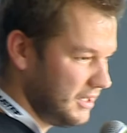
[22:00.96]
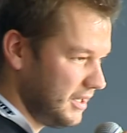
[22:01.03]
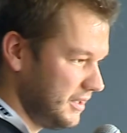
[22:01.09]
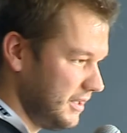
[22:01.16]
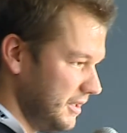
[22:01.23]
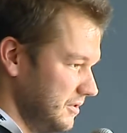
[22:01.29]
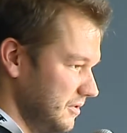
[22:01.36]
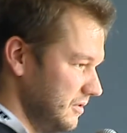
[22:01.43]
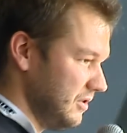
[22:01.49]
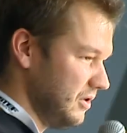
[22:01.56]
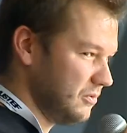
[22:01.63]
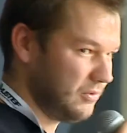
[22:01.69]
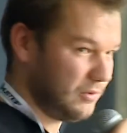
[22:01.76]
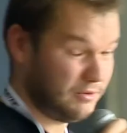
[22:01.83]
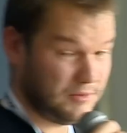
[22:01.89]
And I don't
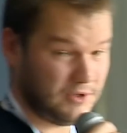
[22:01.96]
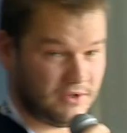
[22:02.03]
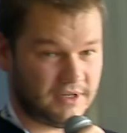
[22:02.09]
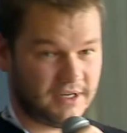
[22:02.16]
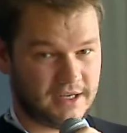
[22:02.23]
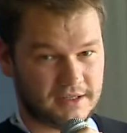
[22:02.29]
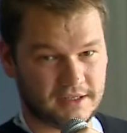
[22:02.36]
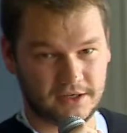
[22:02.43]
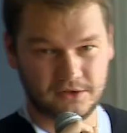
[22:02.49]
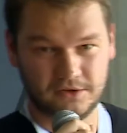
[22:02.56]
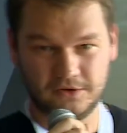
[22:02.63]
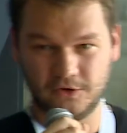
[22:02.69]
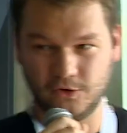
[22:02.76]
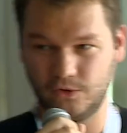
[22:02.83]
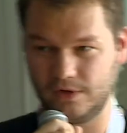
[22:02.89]
know, on the other hand,
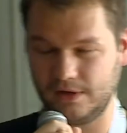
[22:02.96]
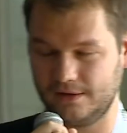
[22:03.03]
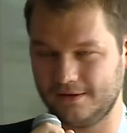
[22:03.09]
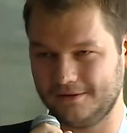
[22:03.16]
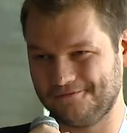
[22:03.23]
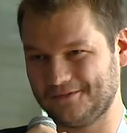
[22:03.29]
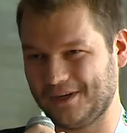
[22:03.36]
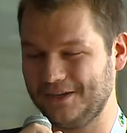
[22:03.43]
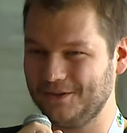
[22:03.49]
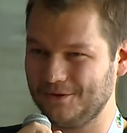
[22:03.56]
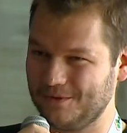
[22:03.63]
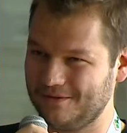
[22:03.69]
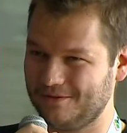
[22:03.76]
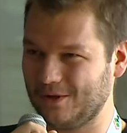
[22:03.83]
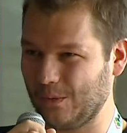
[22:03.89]
I know
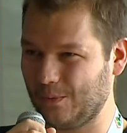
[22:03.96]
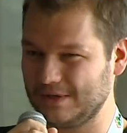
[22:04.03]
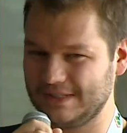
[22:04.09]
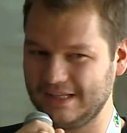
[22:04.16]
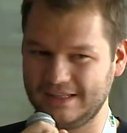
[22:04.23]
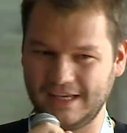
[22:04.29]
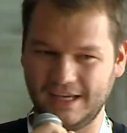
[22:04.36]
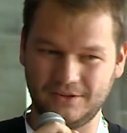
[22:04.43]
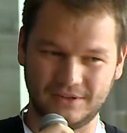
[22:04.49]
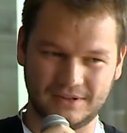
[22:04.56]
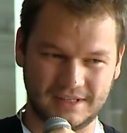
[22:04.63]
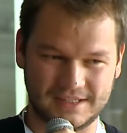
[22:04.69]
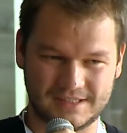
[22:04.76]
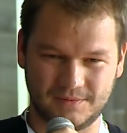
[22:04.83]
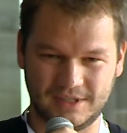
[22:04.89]
developers that cannot
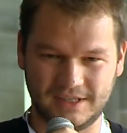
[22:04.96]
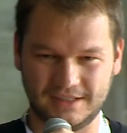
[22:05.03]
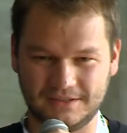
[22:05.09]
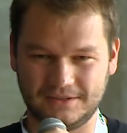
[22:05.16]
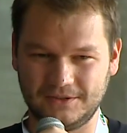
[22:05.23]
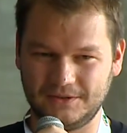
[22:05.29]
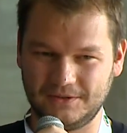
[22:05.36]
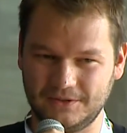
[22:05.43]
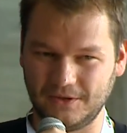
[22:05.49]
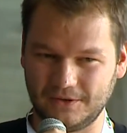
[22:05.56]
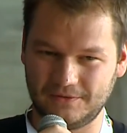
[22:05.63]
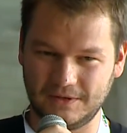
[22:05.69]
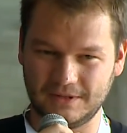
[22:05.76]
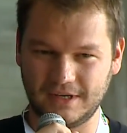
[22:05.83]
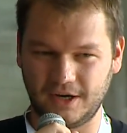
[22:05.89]
test, but I don't
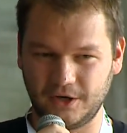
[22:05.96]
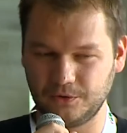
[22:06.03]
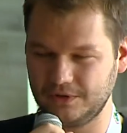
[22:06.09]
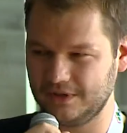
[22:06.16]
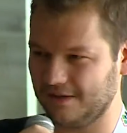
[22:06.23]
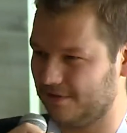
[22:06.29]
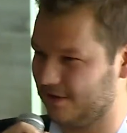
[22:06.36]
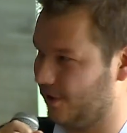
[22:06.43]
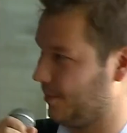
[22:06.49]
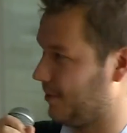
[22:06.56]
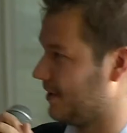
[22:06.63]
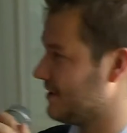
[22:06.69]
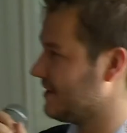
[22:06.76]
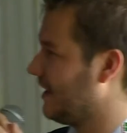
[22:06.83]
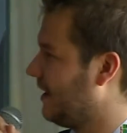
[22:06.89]
think they are good
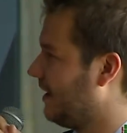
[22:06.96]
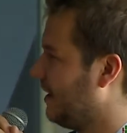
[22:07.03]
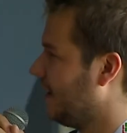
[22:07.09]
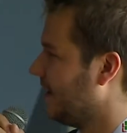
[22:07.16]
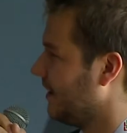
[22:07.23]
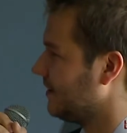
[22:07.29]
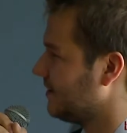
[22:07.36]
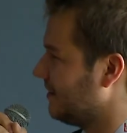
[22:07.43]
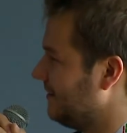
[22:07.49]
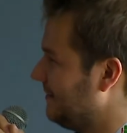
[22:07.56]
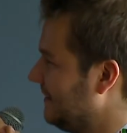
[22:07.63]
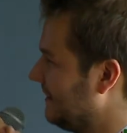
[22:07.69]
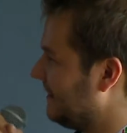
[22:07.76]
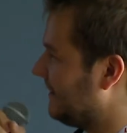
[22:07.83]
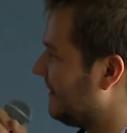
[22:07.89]
developers. So I
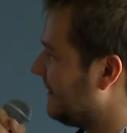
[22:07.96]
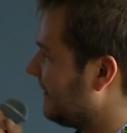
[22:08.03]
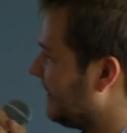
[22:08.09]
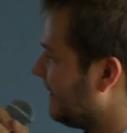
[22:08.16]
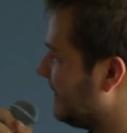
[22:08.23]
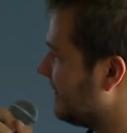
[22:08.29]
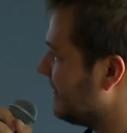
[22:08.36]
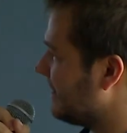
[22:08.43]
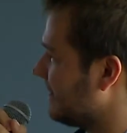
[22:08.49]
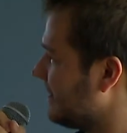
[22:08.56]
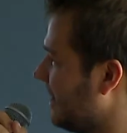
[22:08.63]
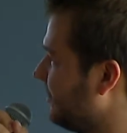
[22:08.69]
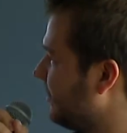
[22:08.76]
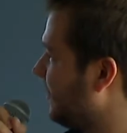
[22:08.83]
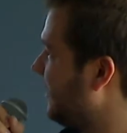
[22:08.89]
think this
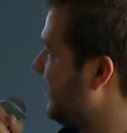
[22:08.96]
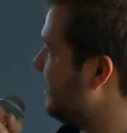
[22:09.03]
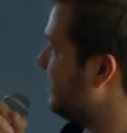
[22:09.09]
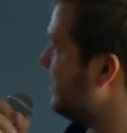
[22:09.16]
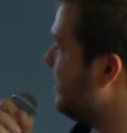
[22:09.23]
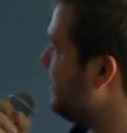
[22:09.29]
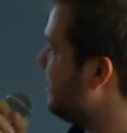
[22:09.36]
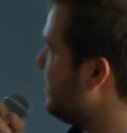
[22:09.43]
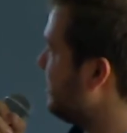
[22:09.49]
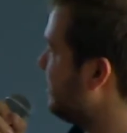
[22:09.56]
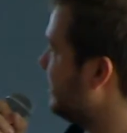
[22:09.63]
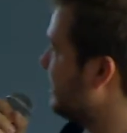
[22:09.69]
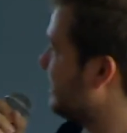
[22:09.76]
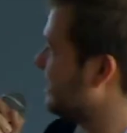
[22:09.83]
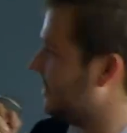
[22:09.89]
automation engineer
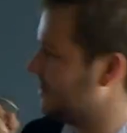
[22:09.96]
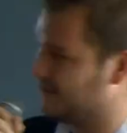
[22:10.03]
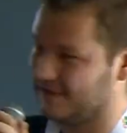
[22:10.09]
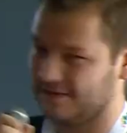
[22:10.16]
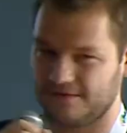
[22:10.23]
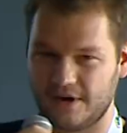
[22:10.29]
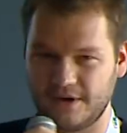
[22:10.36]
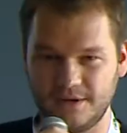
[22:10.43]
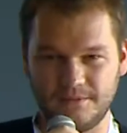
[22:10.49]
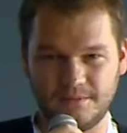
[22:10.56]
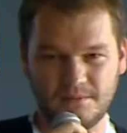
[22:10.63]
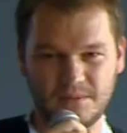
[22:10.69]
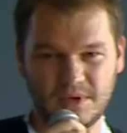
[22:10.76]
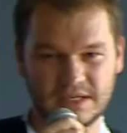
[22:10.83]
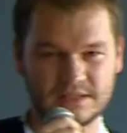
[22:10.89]
is kind of a very
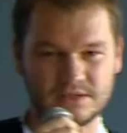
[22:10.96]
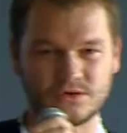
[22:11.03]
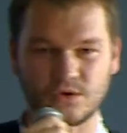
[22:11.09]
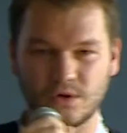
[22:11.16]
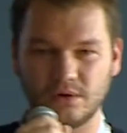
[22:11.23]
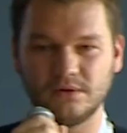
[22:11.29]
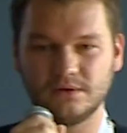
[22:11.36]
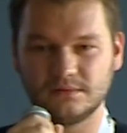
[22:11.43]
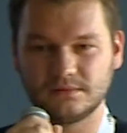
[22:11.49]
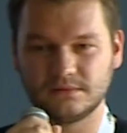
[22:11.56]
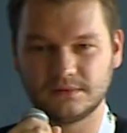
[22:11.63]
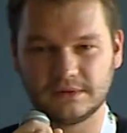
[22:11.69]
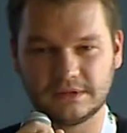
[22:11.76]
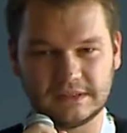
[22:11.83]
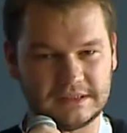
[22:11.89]
mixed role.
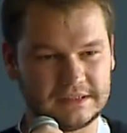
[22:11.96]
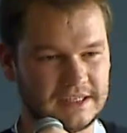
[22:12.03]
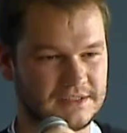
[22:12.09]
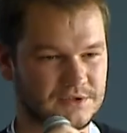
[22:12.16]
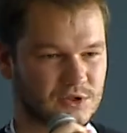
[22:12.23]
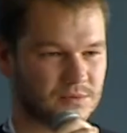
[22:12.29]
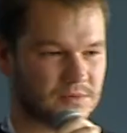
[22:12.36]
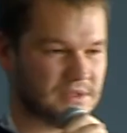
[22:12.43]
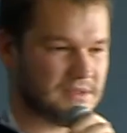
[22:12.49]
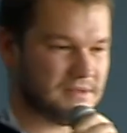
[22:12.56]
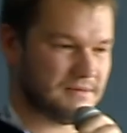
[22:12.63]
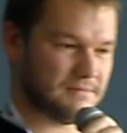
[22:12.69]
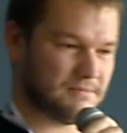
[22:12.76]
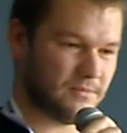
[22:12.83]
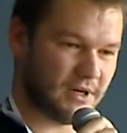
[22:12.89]
It has to
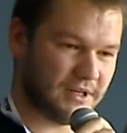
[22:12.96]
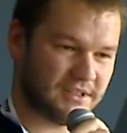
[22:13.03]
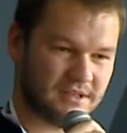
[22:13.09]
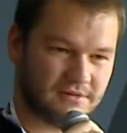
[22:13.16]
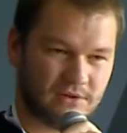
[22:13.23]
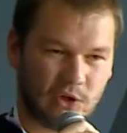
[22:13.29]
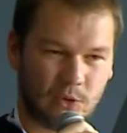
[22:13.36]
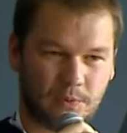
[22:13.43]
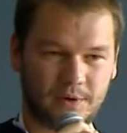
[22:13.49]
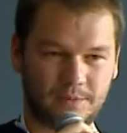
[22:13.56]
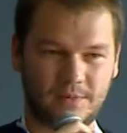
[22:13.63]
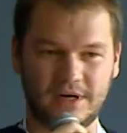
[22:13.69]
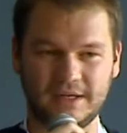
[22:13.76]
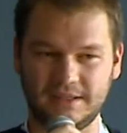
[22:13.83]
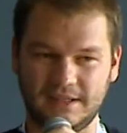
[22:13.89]
be part developer,
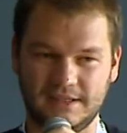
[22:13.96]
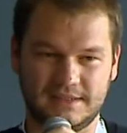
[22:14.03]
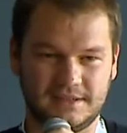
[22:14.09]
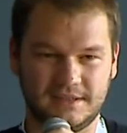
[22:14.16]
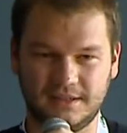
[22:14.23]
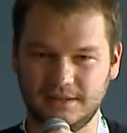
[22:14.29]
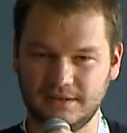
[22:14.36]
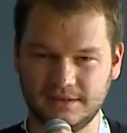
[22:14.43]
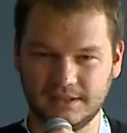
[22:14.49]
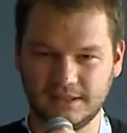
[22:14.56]
part tester.